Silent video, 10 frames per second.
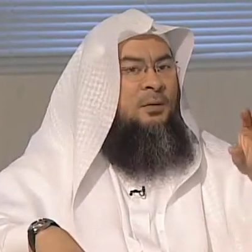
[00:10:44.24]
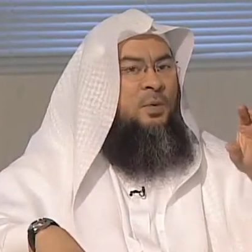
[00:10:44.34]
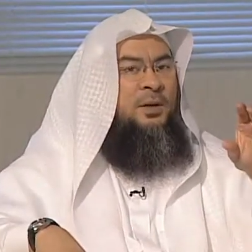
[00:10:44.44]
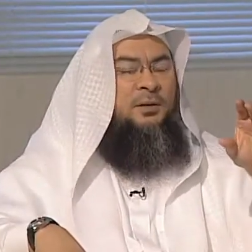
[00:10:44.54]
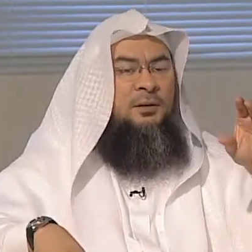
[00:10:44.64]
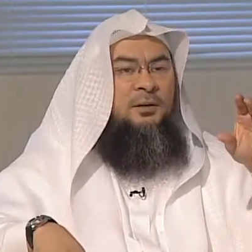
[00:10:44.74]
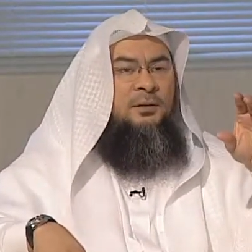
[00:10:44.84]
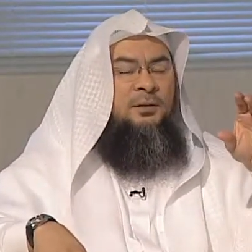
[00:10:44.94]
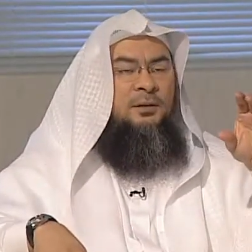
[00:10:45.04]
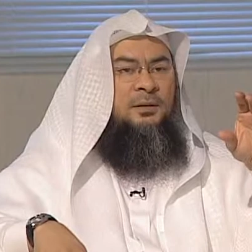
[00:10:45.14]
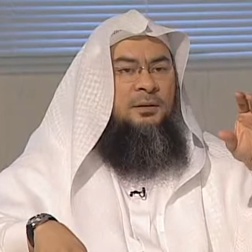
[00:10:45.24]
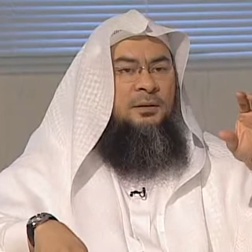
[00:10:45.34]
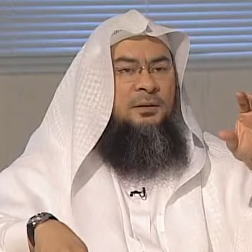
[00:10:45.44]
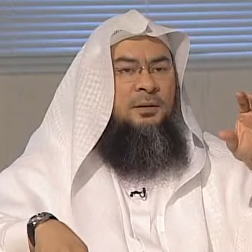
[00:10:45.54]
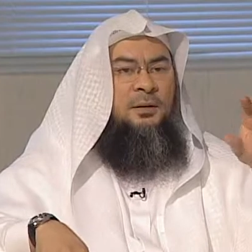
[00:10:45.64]
when
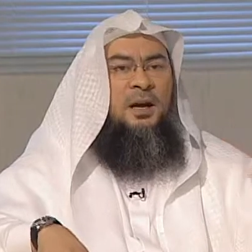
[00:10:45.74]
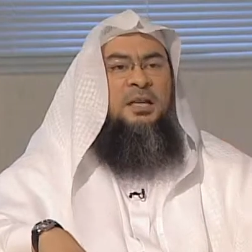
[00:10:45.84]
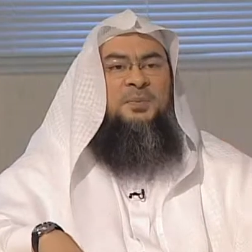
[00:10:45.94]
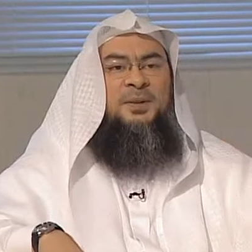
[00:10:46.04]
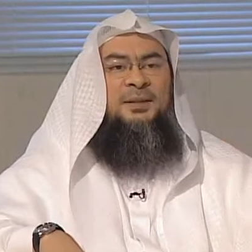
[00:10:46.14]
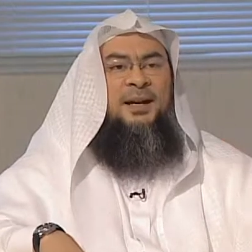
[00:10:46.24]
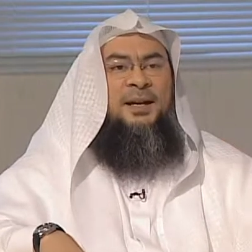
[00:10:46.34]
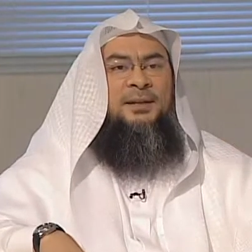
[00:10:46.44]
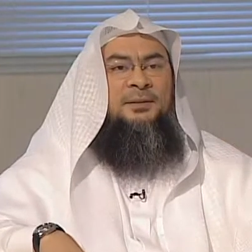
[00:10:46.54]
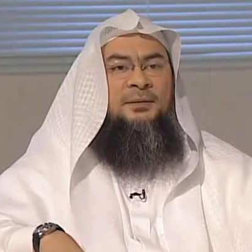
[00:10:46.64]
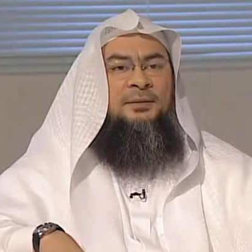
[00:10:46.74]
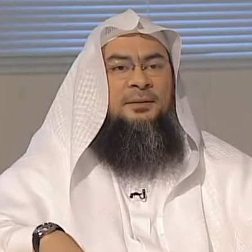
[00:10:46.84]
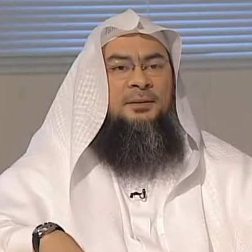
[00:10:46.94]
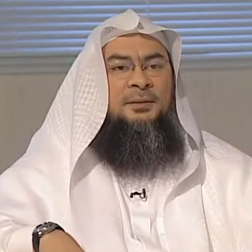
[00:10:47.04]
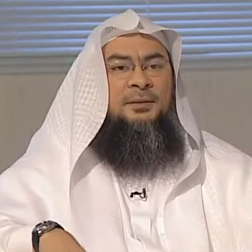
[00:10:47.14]
her husband died,
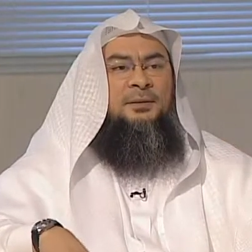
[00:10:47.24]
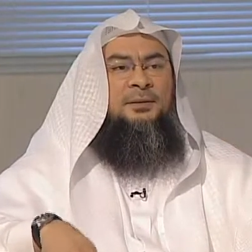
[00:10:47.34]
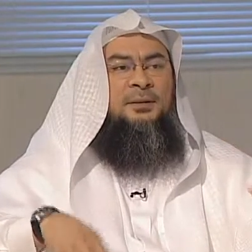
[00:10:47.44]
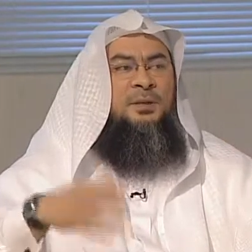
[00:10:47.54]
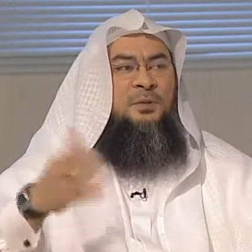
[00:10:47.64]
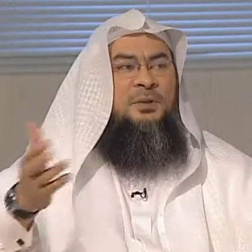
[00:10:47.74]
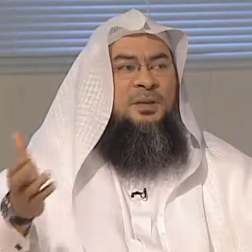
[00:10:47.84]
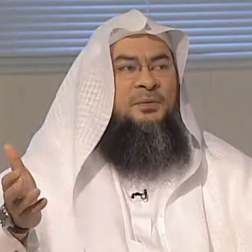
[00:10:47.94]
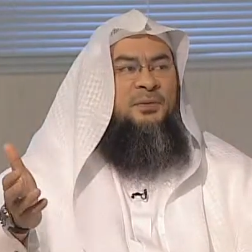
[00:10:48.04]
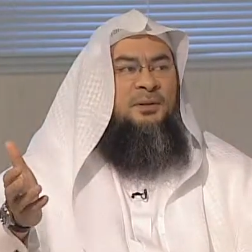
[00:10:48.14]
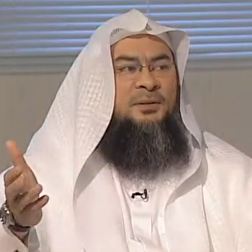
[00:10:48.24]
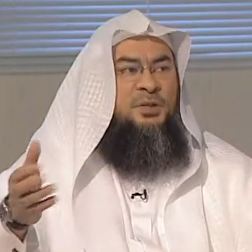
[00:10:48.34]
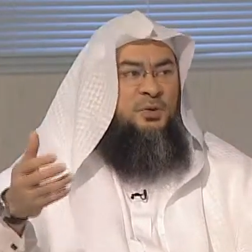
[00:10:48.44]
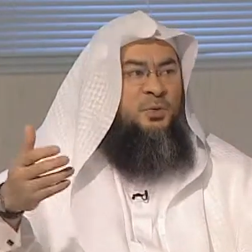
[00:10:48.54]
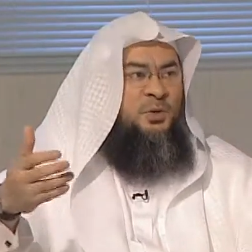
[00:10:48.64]
she was left,
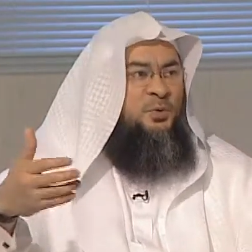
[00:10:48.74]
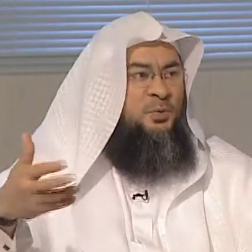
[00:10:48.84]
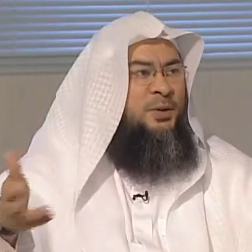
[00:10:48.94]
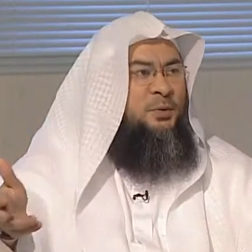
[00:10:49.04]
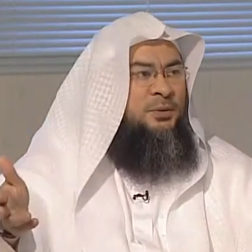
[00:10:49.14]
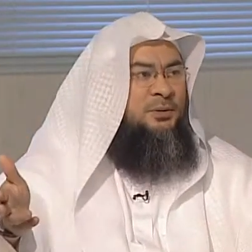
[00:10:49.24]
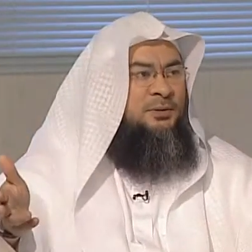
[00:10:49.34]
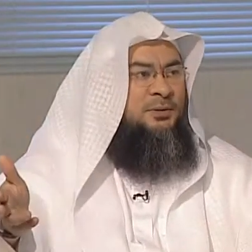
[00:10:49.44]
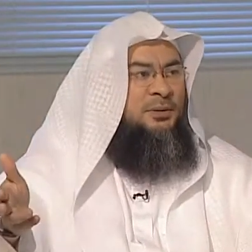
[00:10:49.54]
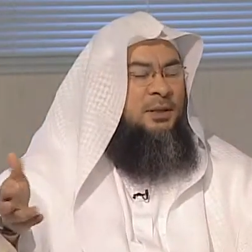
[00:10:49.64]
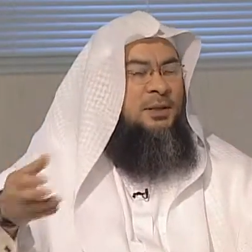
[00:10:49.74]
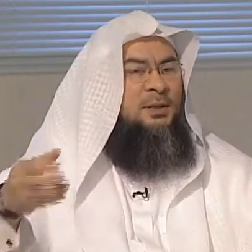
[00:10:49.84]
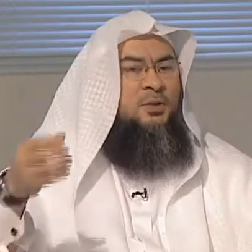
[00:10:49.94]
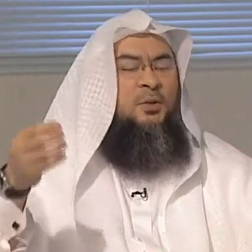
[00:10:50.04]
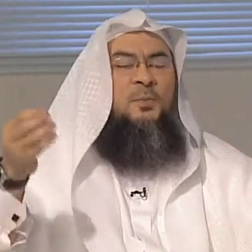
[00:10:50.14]
she, she was widowed.
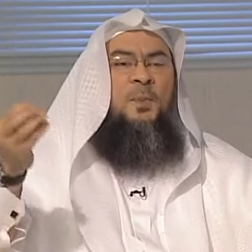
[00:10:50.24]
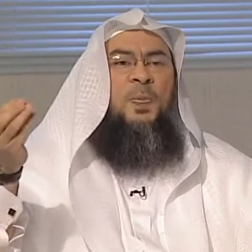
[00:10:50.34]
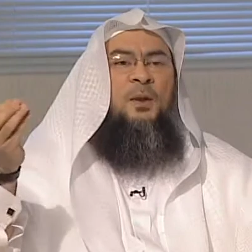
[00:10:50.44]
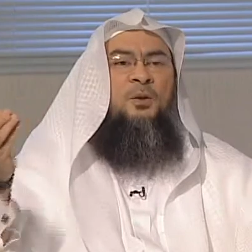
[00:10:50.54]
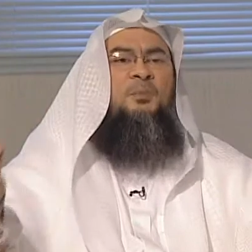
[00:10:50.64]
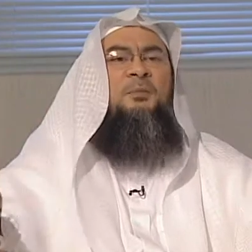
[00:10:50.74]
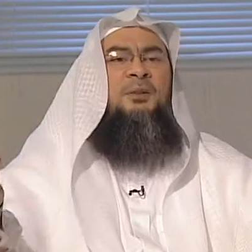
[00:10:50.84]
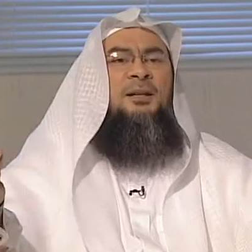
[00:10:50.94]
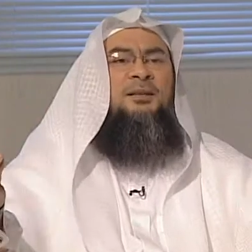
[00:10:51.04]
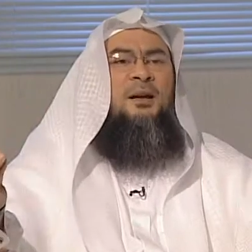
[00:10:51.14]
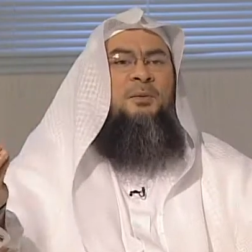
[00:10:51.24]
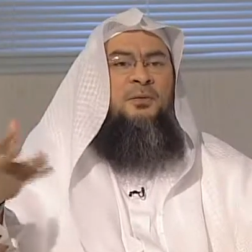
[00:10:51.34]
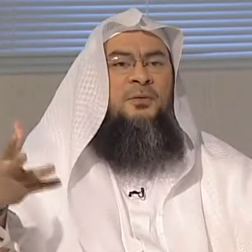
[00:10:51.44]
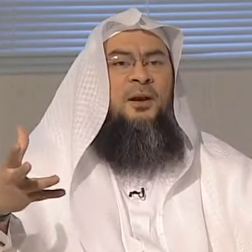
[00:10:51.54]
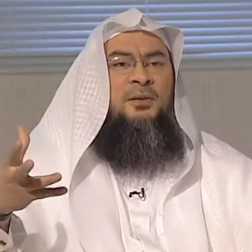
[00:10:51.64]
So Umar ibn Khattab, her
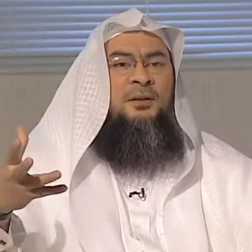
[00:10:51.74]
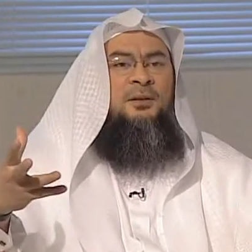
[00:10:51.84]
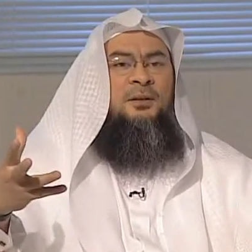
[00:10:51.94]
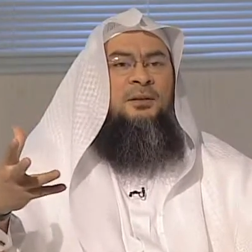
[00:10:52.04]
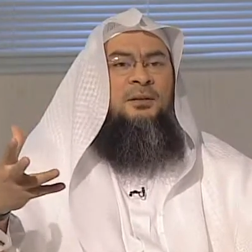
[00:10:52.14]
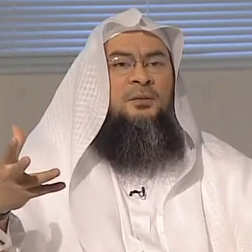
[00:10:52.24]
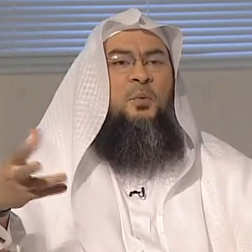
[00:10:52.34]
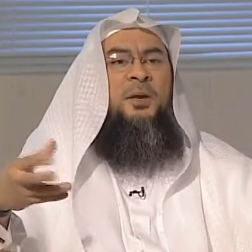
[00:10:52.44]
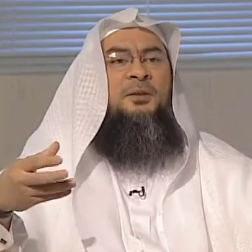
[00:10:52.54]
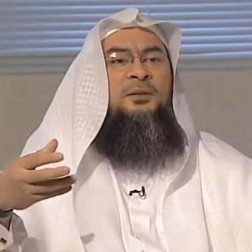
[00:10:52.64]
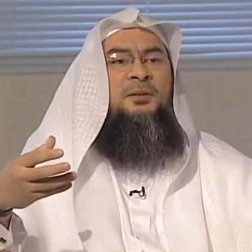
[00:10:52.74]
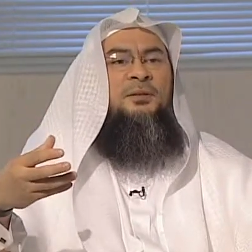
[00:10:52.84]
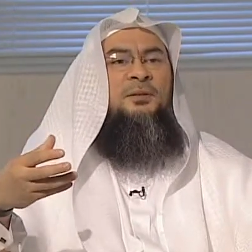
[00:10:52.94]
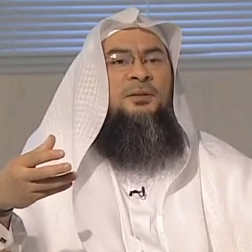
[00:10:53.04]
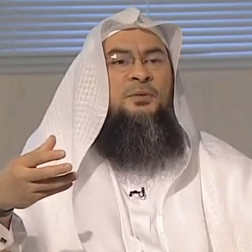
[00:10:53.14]
father, went
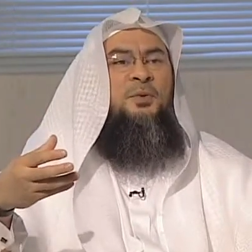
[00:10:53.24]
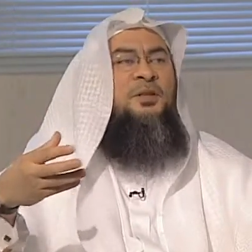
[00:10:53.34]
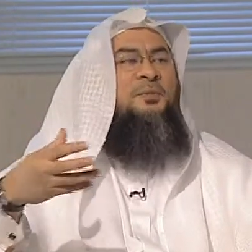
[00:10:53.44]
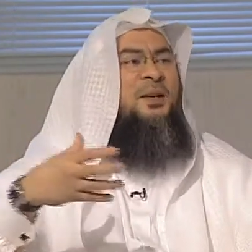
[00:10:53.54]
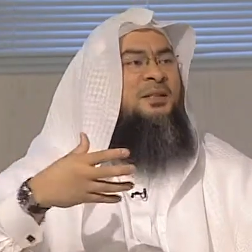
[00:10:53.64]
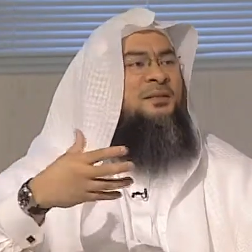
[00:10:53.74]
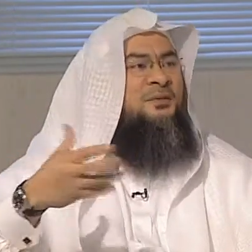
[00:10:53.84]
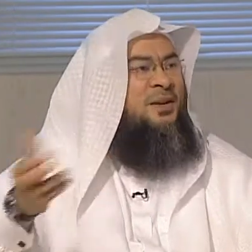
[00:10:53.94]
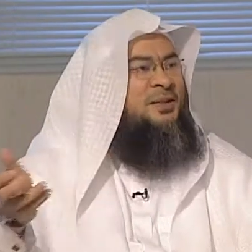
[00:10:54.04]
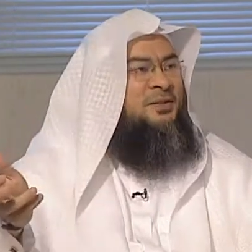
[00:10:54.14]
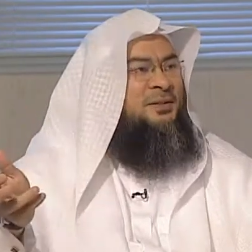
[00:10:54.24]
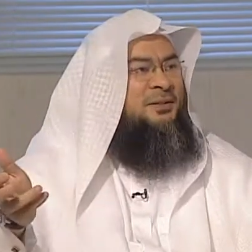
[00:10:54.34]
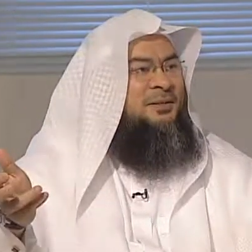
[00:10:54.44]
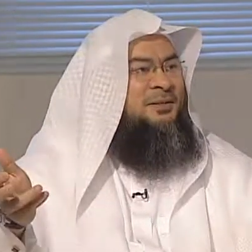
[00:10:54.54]
to his best friends.